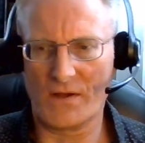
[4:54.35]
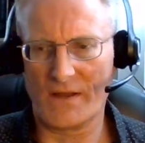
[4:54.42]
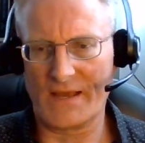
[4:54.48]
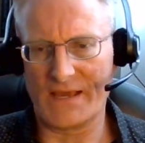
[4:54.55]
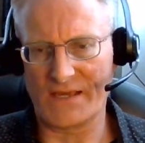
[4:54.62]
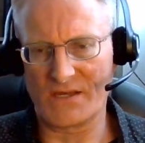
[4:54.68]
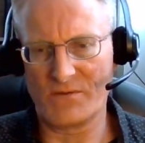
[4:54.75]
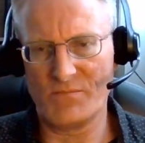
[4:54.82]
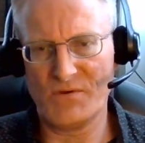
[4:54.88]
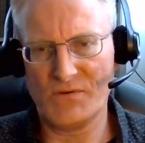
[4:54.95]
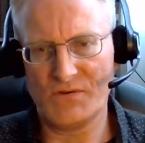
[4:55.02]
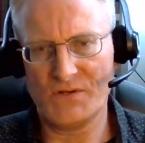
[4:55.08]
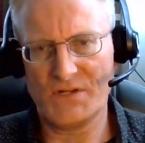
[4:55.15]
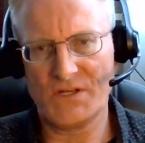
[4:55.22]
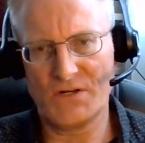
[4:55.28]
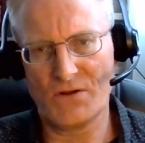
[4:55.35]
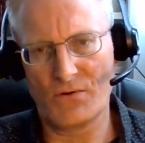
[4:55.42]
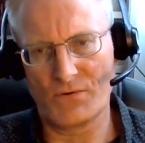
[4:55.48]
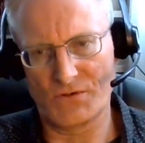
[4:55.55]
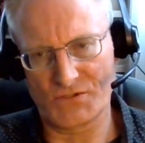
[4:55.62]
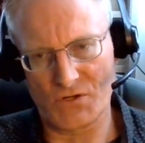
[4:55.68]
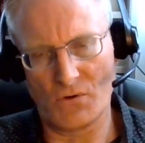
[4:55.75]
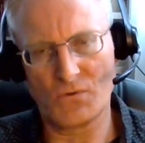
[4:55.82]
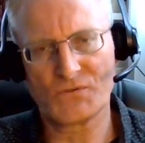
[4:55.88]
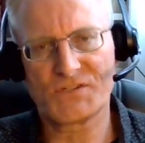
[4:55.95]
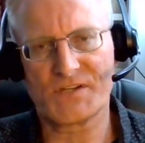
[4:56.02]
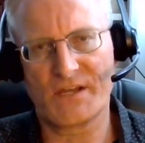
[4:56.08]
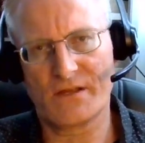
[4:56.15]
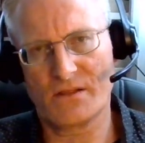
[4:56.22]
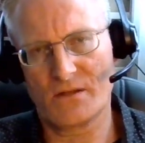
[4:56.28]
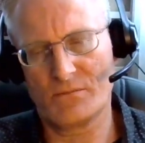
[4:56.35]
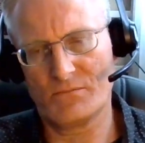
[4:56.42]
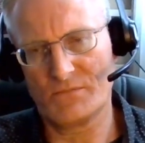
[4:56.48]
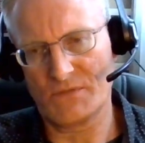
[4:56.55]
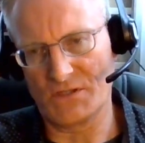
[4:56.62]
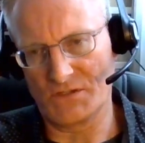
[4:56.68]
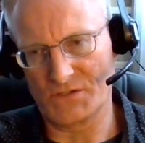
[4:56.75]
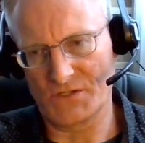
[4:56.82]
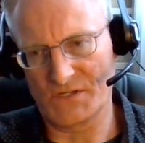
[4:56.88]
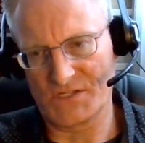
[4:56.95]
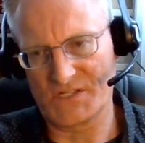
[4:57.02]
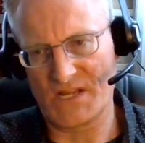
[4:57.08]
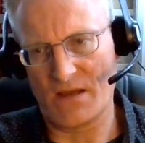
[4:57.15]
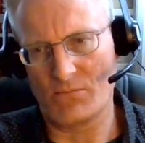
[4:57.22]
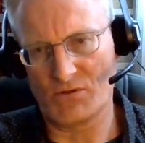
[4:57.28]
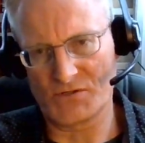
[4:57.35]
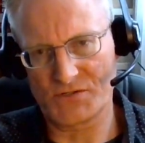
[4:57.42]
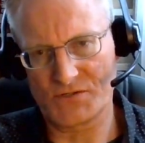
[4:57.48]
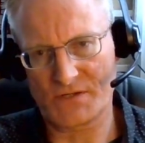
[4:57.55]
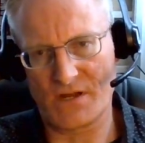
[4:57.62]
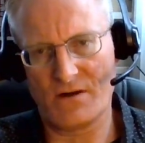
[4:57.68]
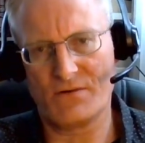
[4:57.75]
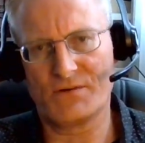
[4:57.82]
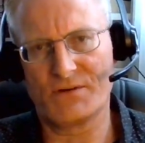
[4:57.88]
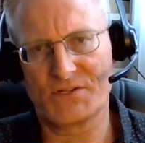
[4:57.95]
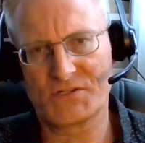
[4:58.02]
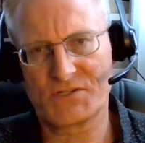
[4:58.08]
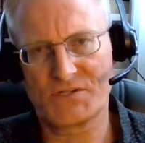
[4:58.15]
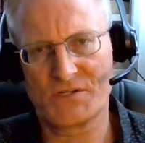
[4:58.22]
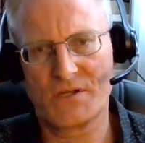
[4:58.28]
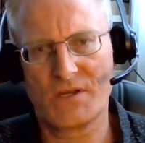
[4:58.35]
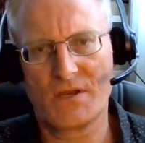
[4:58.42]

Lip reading: a community known as Old Salem, these established colonists,